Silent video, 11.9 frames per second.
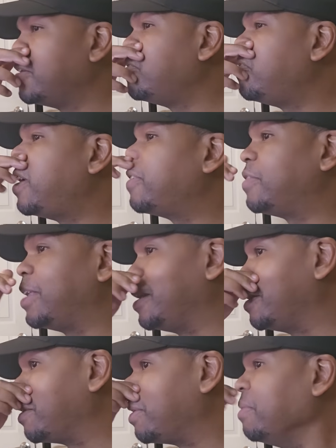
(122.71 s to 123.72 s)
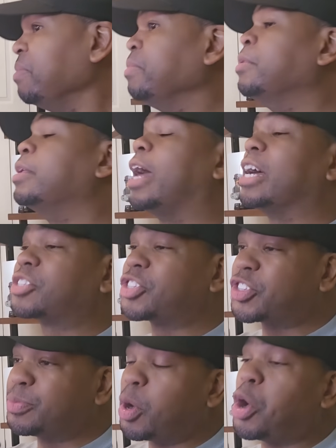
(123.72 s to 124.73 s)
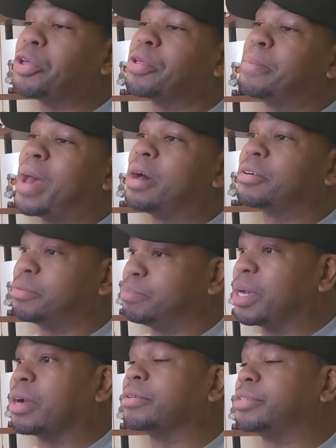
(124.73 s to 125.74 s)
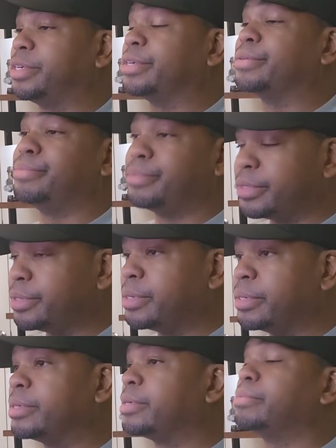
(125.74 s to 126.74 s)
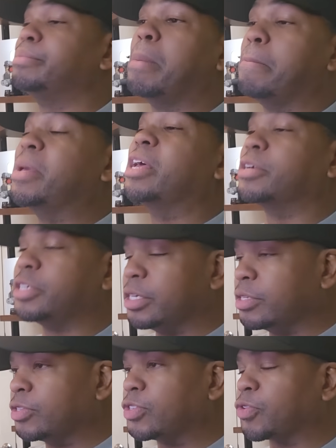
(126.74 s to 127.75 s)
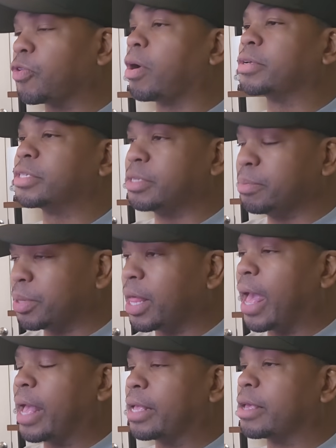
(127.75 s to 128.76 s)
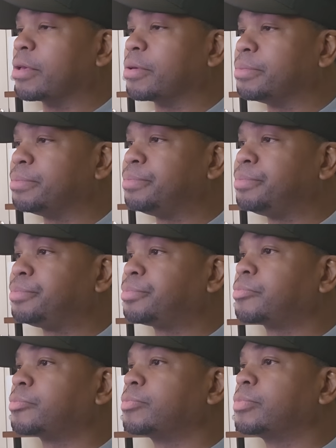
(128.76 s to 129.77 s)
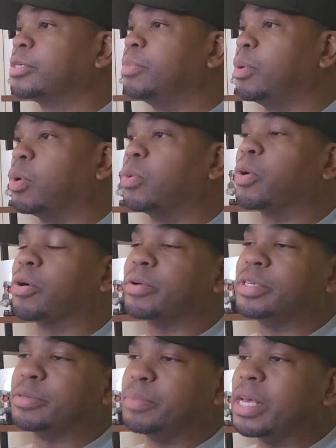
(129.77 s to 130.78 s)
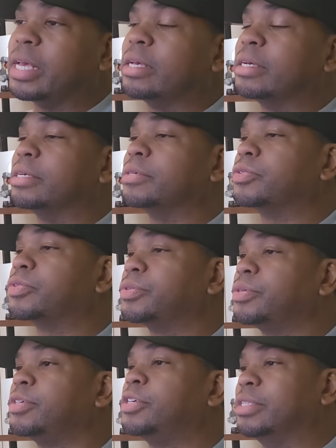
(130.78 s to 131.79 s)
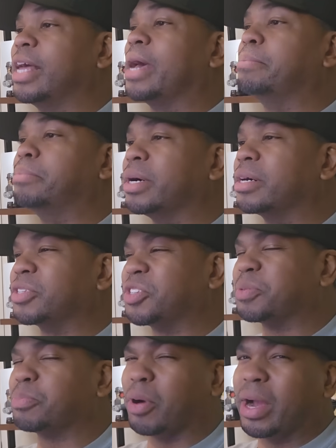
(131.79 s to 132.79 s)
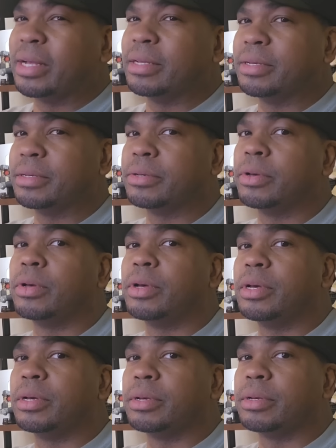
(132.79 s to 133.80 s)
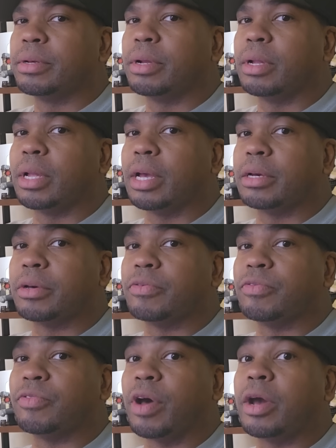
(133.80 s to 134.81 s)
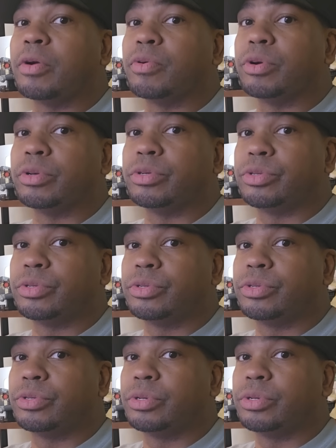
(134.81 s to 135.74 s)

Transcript: 50. That's a small amount compared to millions across the planet. But what worries me is, could that bug spread like a virus?